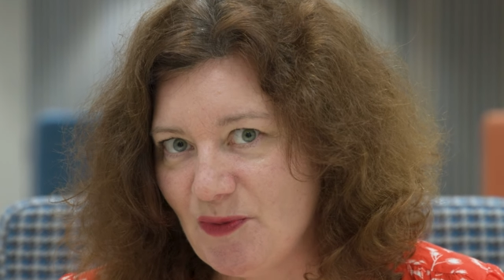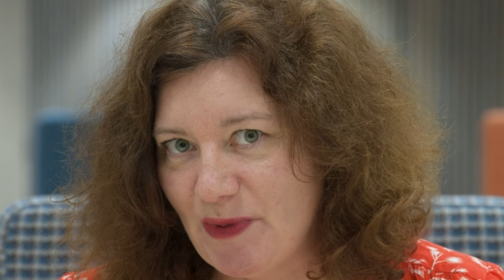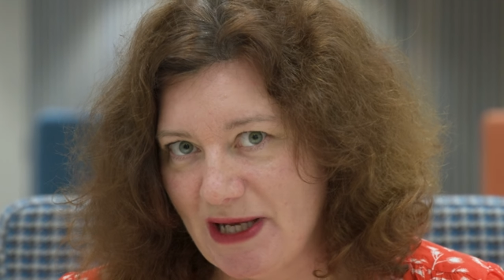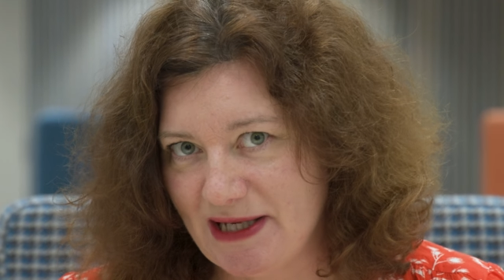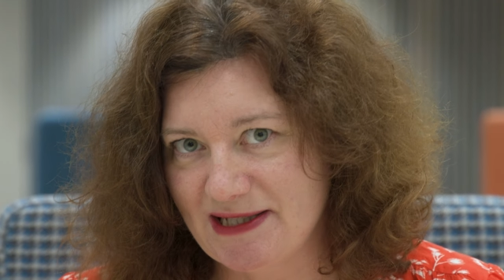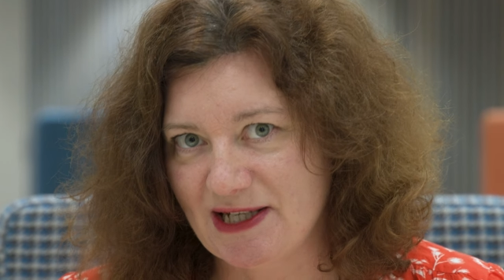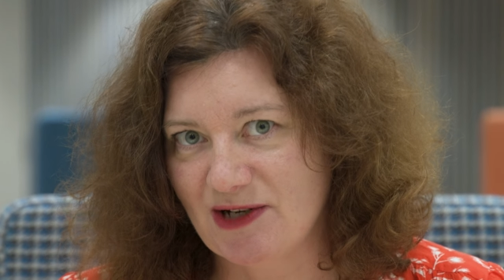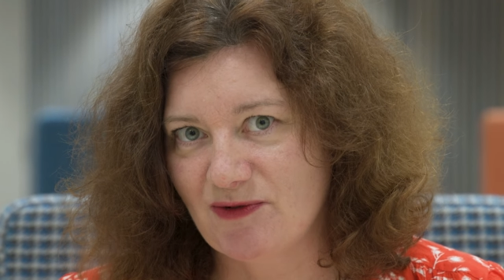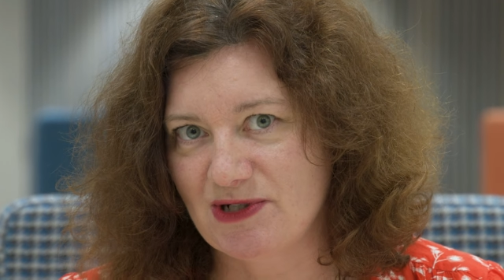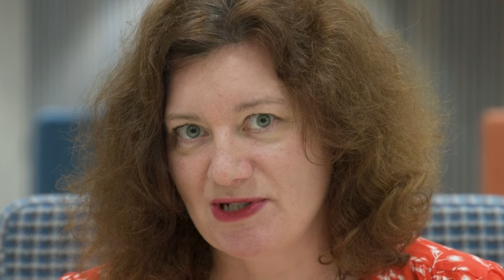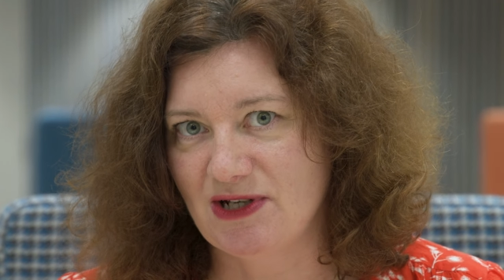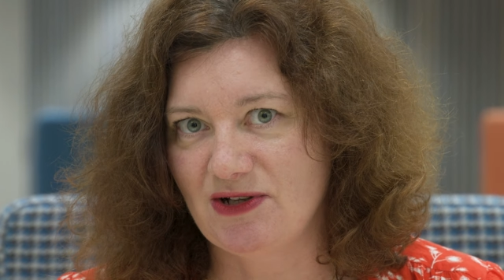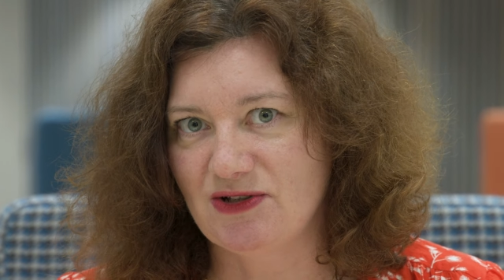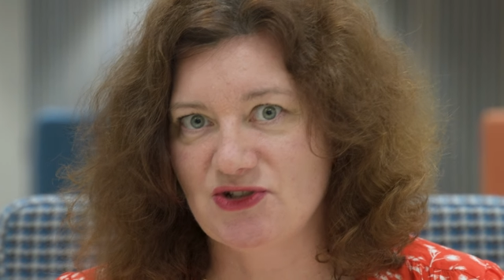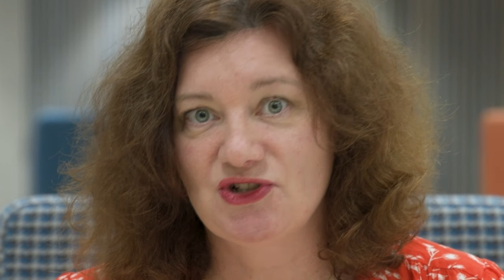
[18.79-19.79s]
basic
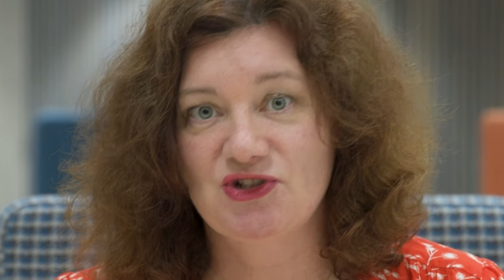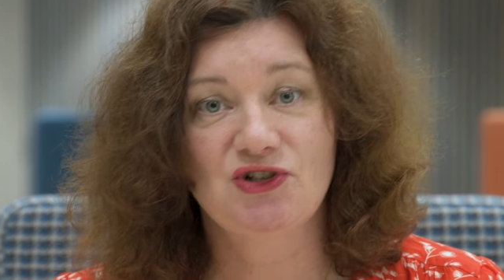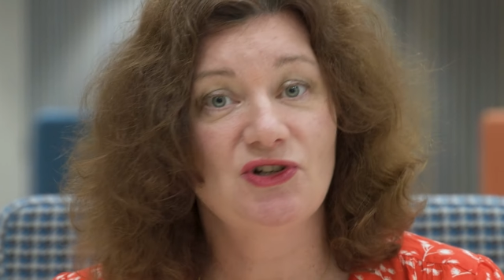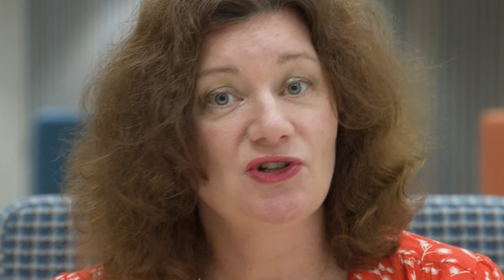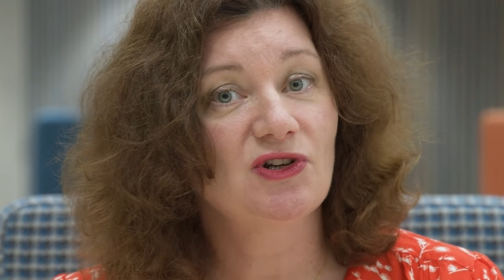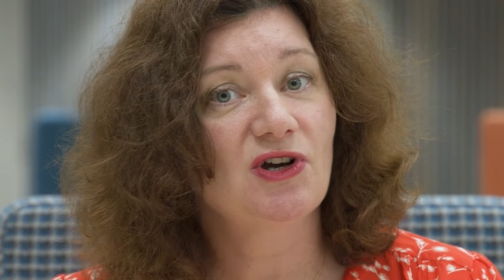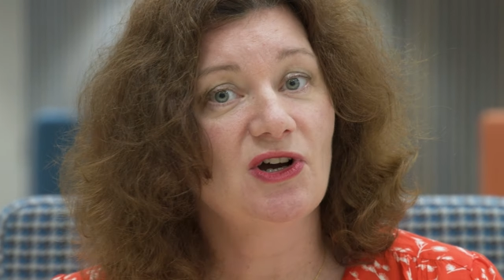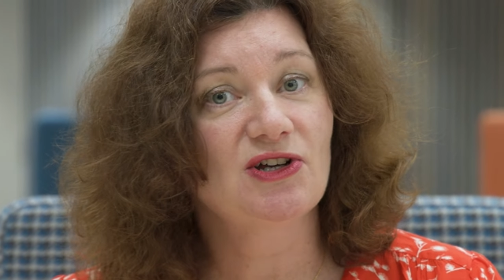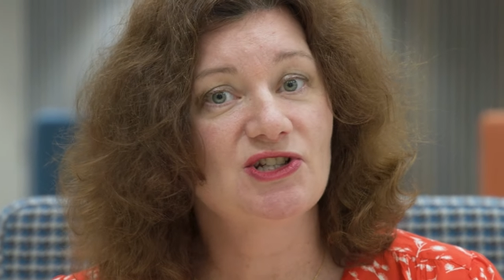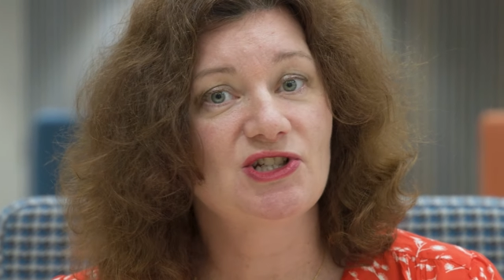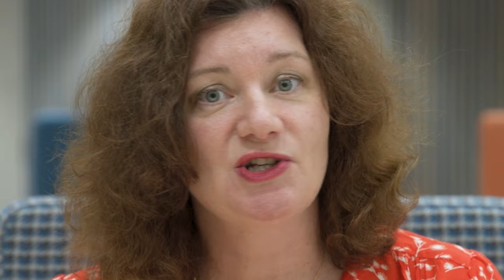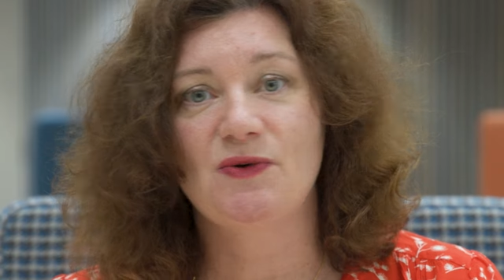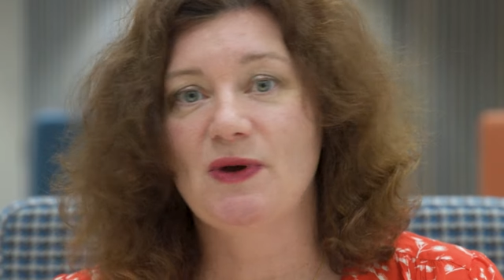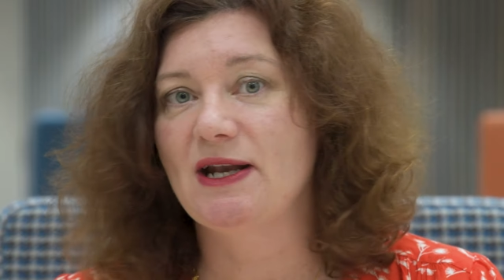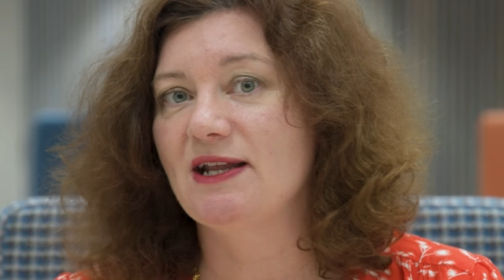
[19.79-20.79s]
results shouldn't cost
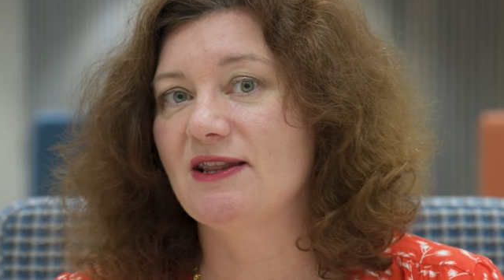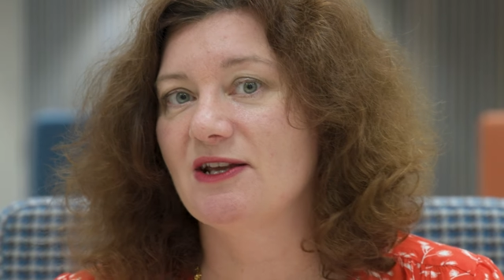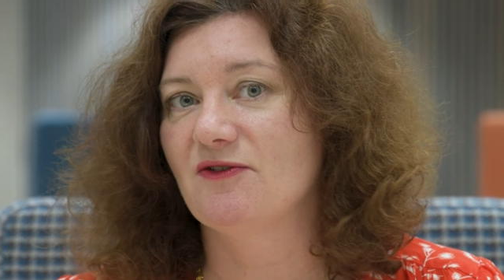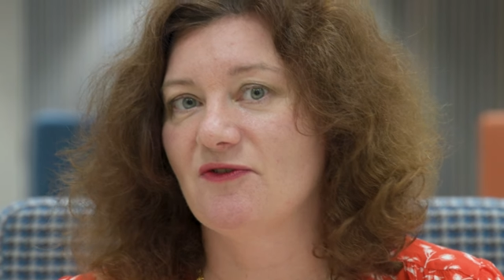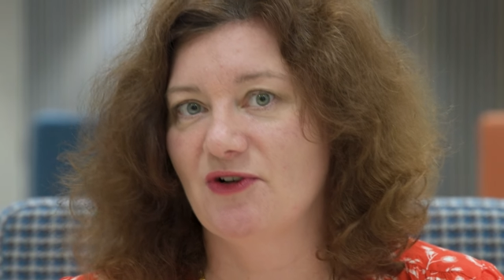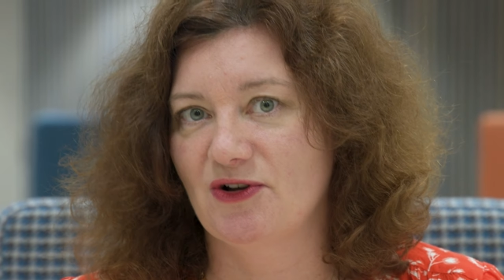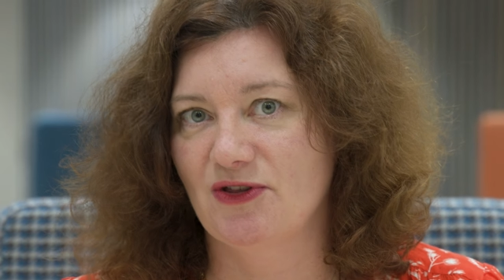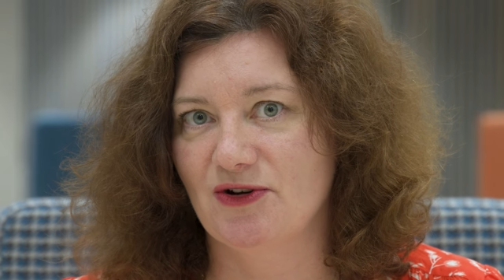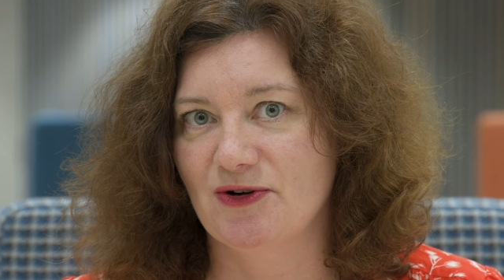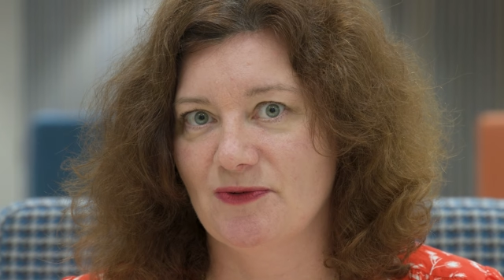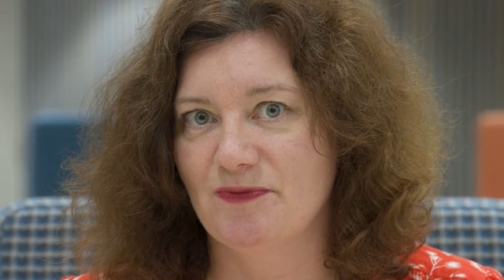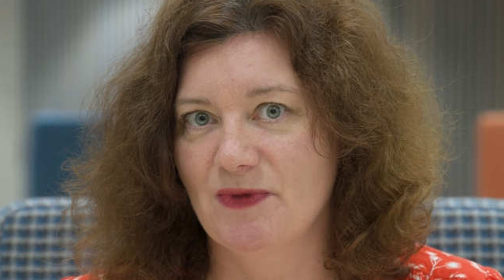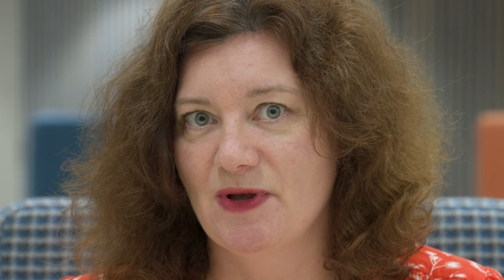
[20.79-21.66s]
you anything further.